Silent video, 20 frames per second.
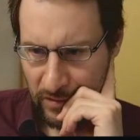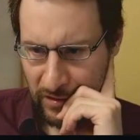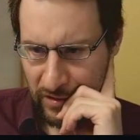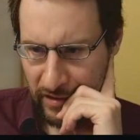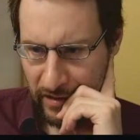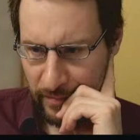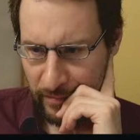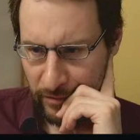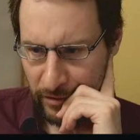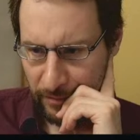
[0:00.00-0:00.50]

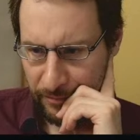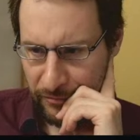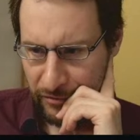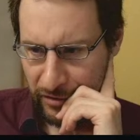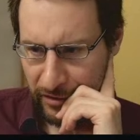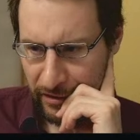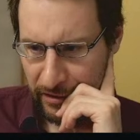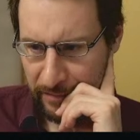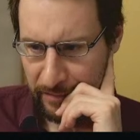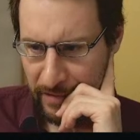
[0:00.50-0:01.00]
Gem
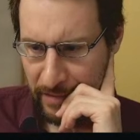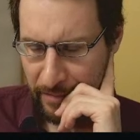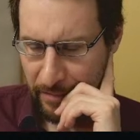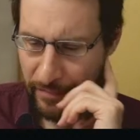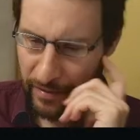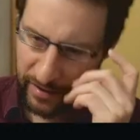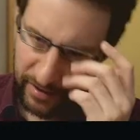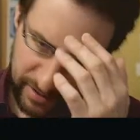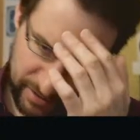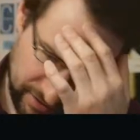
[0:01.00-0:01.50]
object map
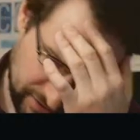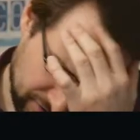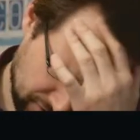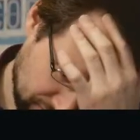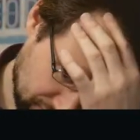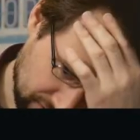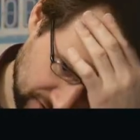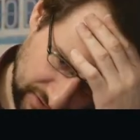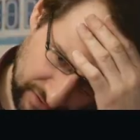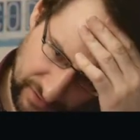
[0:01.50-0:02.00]

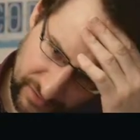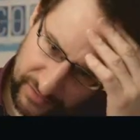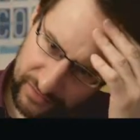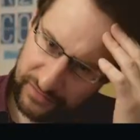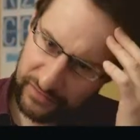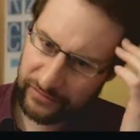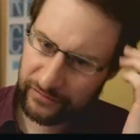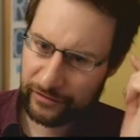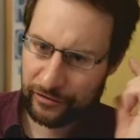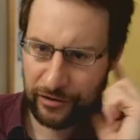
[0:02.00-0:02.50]
page.
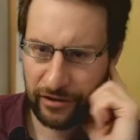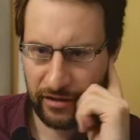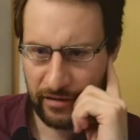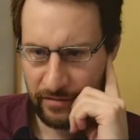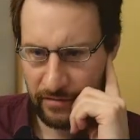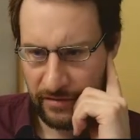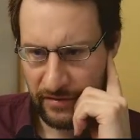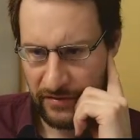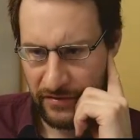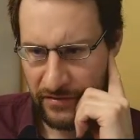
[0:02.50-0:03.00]
It's
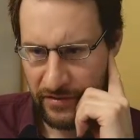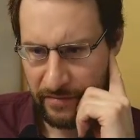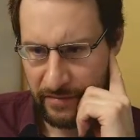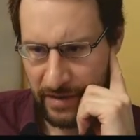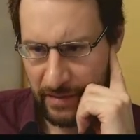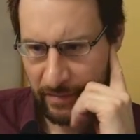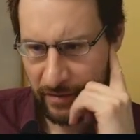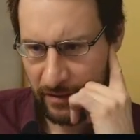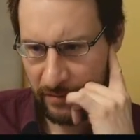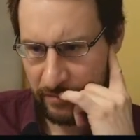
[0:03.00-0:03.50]
the
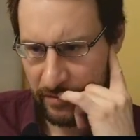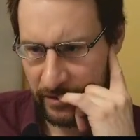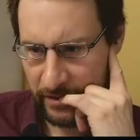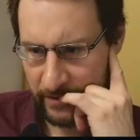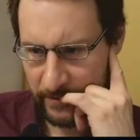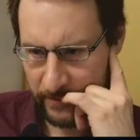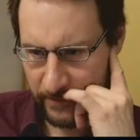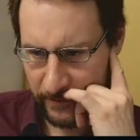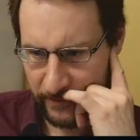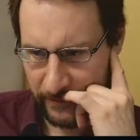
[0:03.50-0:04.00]
mapping
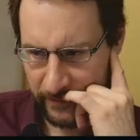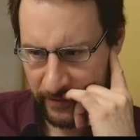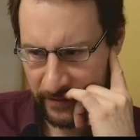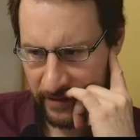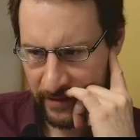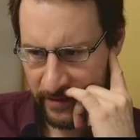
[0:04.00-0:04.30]
part of